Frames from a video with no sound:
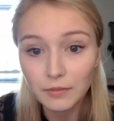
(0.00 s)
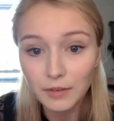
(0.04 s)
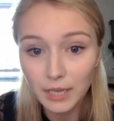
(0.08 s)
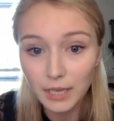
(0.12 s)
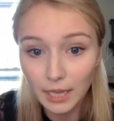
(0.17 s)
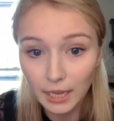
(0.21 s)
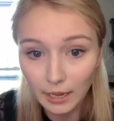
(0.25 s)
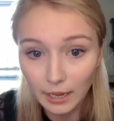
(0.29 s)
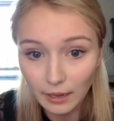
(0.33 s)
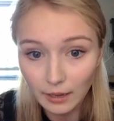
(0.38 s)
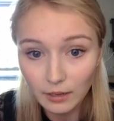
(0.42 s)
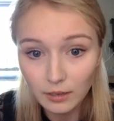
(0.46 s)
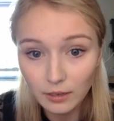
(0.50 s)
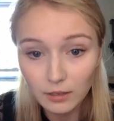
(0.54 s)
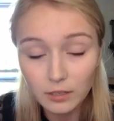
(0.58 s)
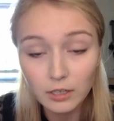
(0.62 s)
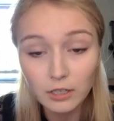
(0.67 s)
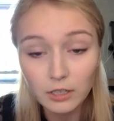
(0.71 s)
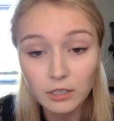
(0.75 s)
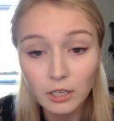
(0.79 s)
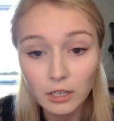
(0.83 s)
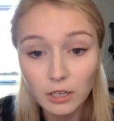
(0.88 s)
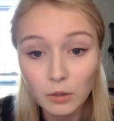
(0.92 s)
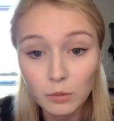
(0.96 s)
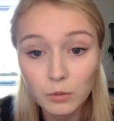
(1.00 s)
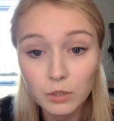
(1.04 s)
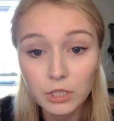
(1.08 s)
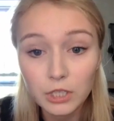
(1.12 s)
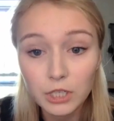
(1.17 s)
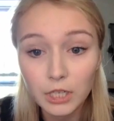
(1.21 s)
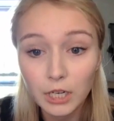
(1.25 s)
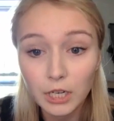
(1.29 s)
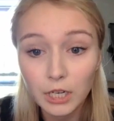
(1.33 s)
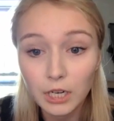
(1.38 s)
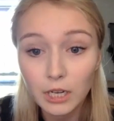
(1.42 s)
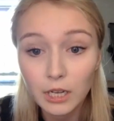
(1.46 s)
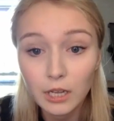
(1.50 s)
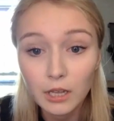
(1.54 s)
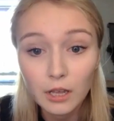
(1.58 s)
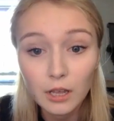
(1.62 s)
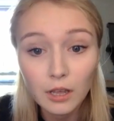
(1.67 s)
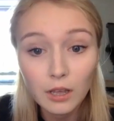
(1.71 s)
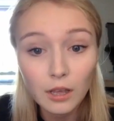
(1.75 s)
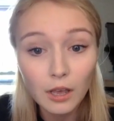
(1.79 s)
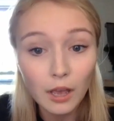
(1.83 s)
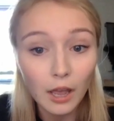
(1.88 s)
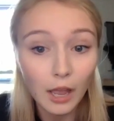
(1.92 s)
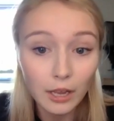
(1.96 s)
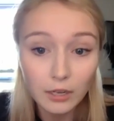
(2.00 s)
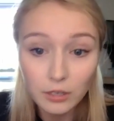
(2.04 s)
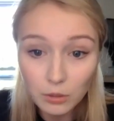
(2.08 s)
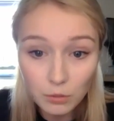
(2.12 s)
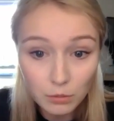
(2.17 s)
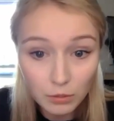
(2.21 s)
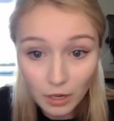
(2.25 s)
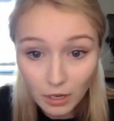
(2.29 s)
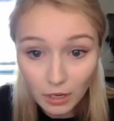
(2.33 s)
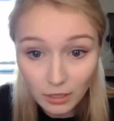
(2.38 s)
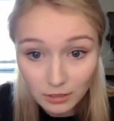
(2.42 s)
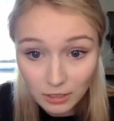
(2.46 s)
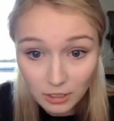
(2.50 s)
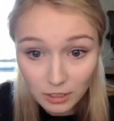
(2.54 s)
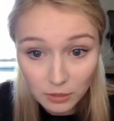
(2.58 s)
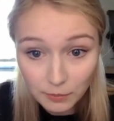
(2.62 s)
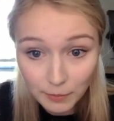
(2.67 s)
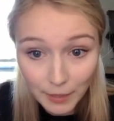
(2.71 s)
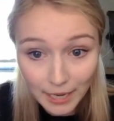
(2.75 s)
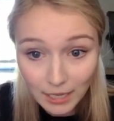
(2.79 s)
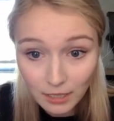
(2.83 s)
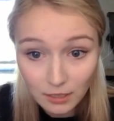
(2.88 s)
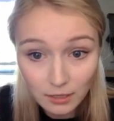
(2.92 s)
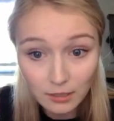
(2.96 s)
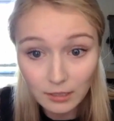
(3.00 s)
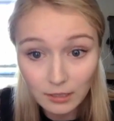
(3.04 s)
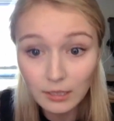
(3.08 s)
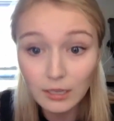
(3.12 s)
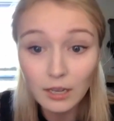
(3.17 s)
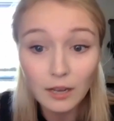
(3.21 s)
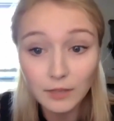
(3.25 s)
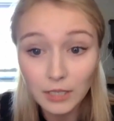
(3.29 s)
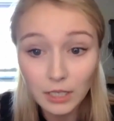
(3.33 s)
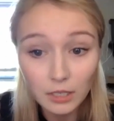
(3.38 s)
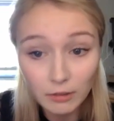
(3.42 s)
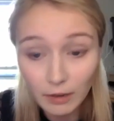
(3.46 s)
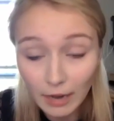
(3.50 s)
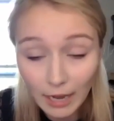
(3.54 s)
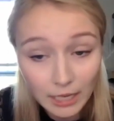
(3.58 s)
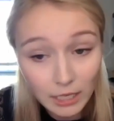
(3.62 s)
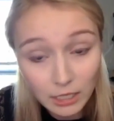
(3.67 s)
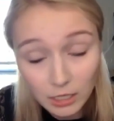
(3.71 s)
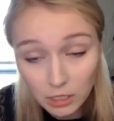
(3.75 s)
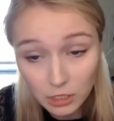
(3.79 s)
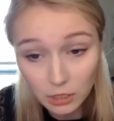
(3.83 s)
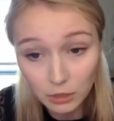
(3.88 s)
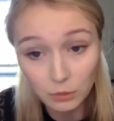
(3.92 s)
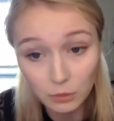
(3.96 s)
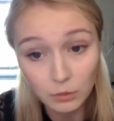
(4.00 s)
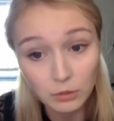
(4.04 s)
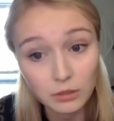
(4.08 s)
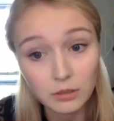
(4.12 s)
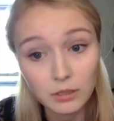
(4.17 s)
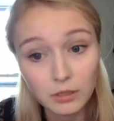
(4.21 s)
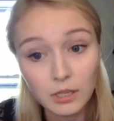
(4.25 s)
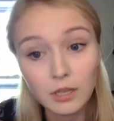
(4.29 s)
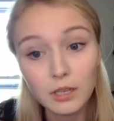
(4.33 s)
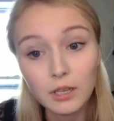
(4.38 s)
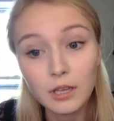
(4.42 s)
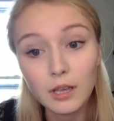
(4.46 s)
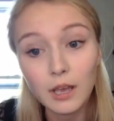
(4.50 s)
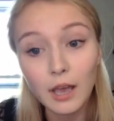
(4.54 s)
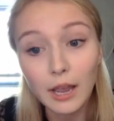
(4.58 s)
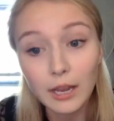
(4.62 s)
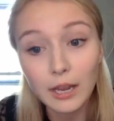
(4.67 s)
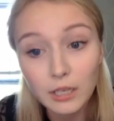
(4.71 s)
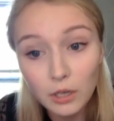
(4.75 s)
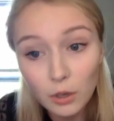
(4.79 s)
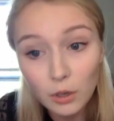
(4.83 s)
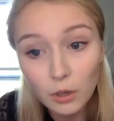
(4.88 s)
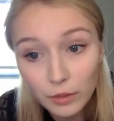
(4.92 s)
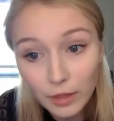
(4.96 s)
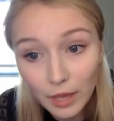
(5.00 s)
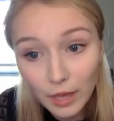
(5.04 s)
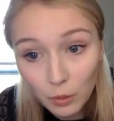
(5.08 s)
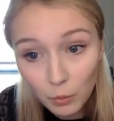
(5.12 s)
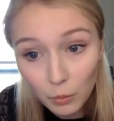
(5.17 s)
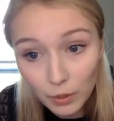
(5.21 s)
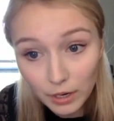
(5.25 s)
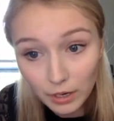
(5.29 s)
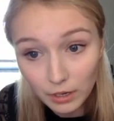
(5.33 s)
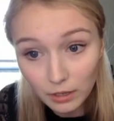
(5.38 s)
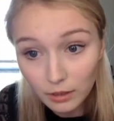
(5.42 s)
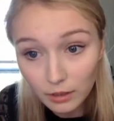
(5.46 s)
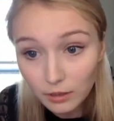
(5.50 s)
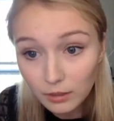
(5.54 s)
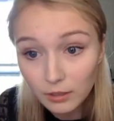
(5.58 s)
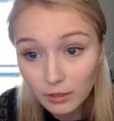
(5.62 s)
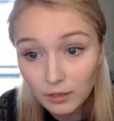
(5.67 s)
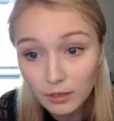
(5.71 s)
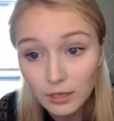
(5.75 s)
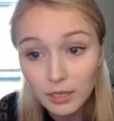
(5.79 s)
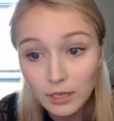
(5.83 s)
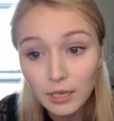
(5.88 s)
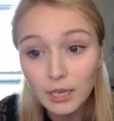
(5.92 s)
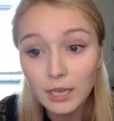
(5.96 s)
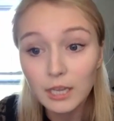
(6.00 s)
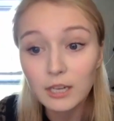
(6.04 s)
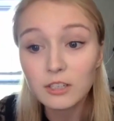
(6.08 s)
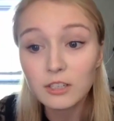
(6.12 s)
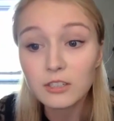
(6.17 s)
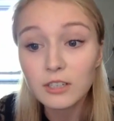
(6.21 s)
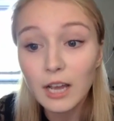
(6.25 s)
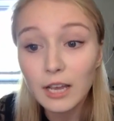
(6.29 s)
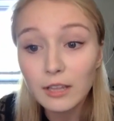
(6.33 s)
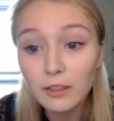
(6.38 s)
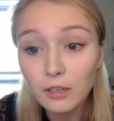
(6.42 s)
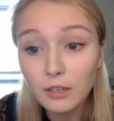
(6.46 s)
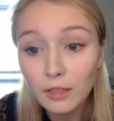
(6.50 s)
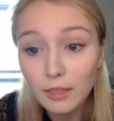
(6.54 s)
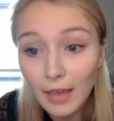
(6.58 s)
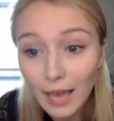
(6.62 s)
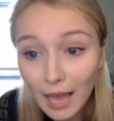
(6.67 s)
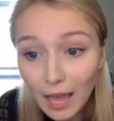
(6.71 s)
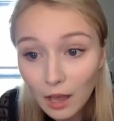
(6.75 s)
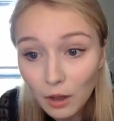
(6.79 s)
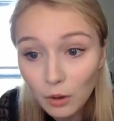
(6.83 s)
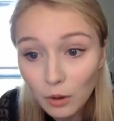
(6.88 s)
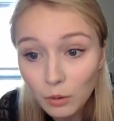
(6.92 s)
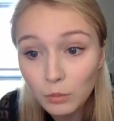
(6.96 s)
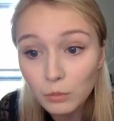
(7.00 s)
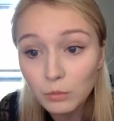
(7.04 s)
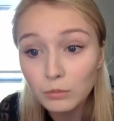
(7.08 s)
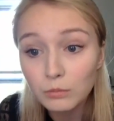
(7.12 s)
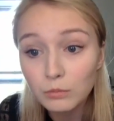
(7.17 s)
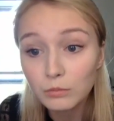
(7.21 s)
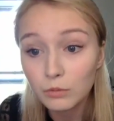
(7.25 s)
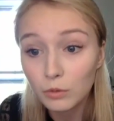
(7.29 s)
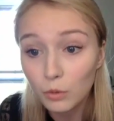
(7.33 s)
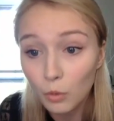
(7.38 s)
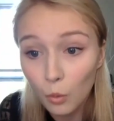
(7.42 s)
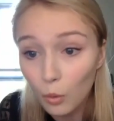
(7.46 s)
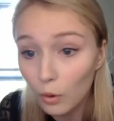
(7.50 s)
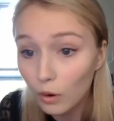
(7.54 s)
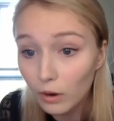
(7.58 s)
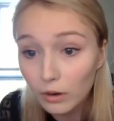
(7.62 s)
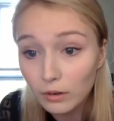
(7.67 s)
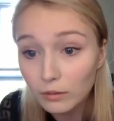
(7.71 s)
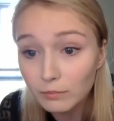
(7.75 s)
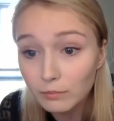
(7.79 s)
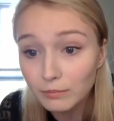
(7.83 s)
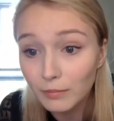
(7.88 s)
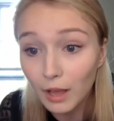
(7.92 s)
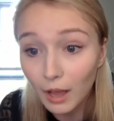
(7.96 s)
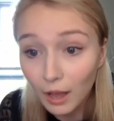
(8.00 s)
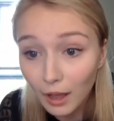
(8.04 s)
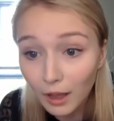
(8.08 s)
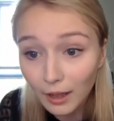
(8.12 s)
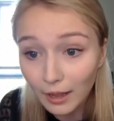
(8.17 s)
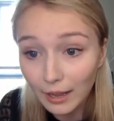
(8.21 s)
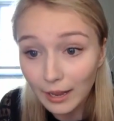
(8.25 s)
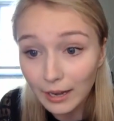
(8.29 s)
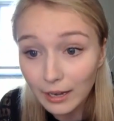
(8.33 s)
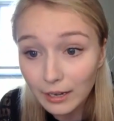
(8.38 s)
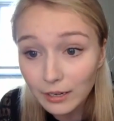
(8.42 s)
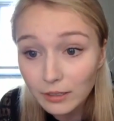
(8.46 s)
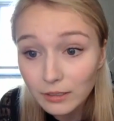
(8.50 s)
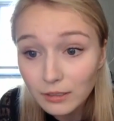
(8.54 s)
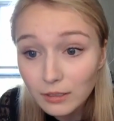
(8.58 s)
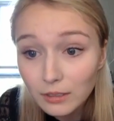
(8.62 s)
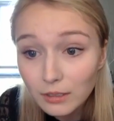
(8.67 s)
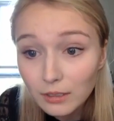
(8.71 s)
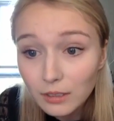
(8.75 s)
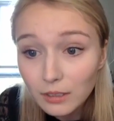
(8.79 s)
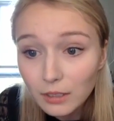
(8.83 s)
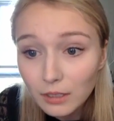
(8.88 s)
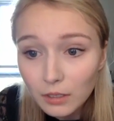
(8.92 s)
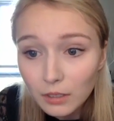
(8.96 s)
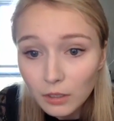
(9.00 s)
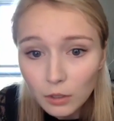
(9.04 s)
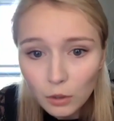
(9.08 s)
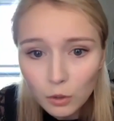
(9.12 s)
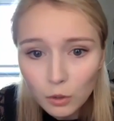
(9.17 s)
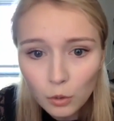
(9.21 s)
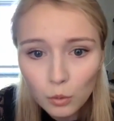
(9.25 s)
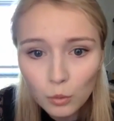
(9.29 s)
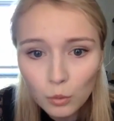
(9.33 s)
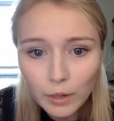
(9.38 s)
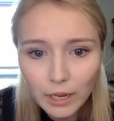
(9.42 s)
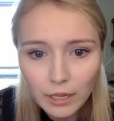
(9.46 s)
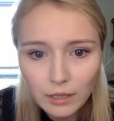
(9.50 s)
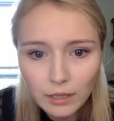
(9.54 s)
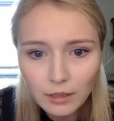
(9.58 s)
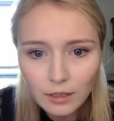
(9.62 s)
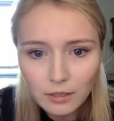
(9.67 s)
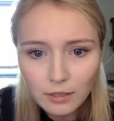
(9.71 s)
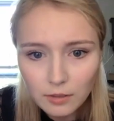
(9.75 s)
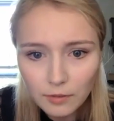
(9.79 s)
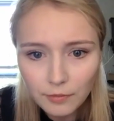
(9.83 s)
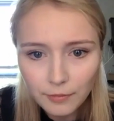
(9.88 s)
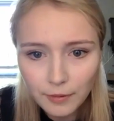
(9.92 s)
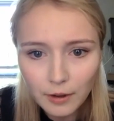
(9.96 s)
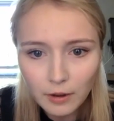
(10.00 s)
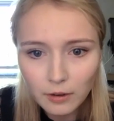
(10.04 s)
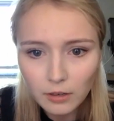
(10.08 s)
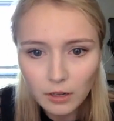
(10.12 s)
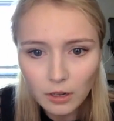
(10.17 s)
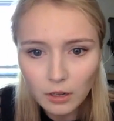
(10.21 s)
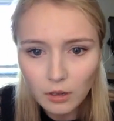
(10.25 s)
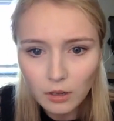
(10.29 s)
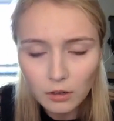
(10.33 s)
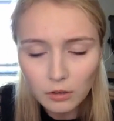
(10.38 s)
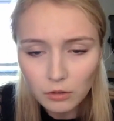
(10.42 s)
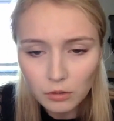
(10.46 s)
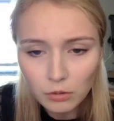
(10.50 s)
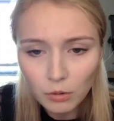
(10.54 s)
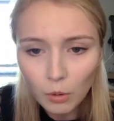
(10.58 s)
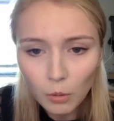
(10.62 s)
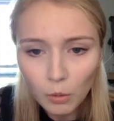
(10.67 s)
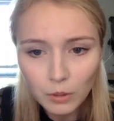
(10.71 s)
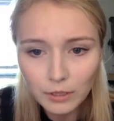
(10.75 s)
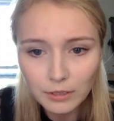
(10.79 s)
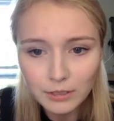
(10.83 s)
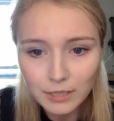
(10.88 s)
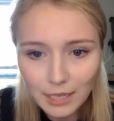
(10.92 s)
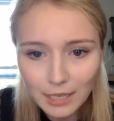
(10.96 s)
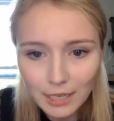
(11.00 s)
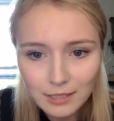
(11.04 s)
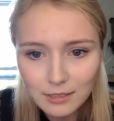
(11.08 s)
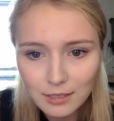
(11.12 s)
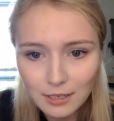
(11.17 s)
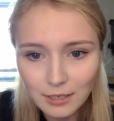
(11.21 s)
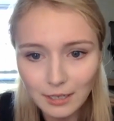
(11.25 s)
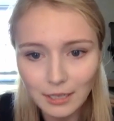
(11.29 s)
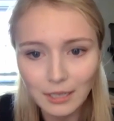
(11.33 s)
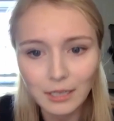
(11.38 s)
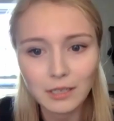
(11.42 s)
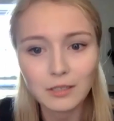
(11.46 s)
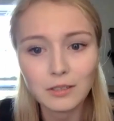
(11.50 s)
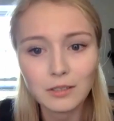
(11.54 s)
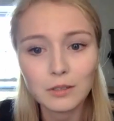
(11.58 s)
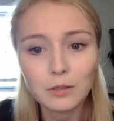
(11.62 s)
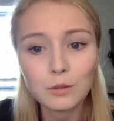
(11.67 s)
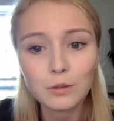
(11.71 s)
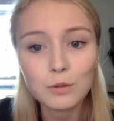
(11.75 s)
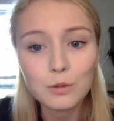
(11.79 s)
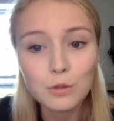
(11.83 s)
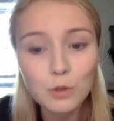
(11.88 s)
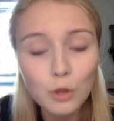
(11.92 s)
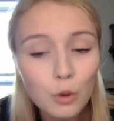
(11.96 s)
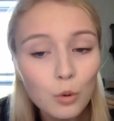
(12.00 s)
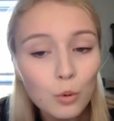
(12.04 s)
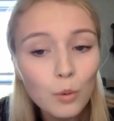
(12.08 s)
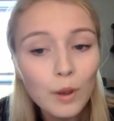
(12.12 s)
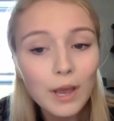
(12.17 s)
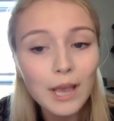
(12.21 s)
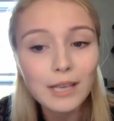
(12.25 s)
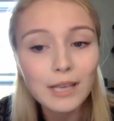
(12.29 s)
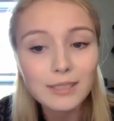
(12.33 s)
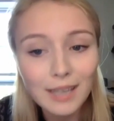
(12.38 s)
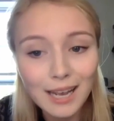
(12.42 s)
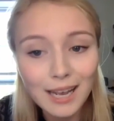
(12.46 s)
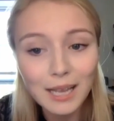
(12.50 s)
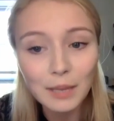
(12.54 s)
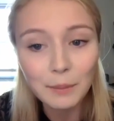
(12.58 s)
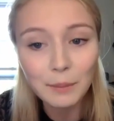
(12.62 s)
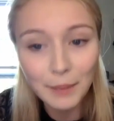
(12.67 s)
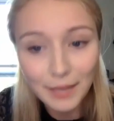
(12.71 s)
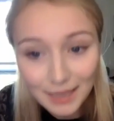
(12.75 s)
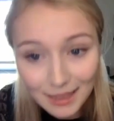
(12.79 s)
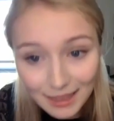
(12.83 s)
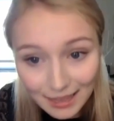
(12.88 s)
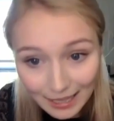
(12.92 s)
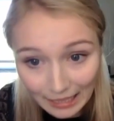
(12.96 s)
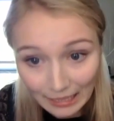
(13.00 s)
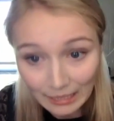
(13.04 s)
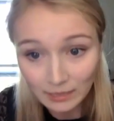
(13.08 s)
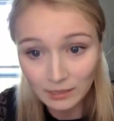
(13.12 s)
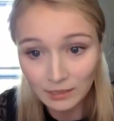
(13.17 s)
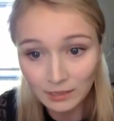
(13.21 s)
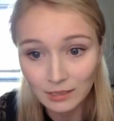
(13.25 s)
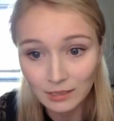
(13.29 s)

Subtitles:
a king," continued she, "I do not suspect thee of ingratitude. I know thy worth. It is neither thou nor I who in this affair can control our destiny. Do as I bid thee.